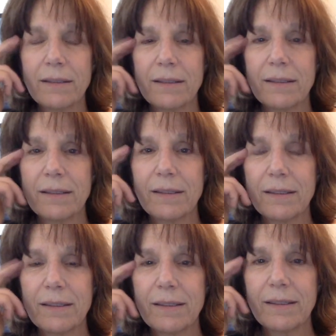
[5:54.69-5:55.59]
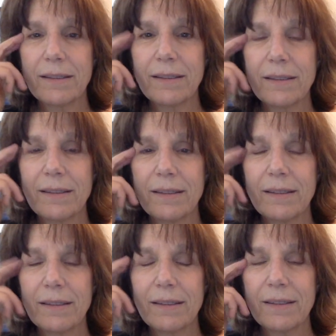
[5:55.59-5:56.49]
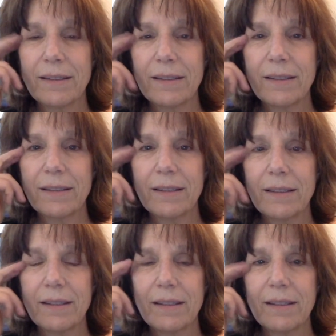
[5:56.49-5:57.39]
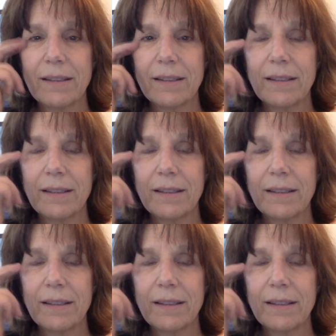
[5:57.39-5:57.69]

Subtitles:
No one is speaking in this clip.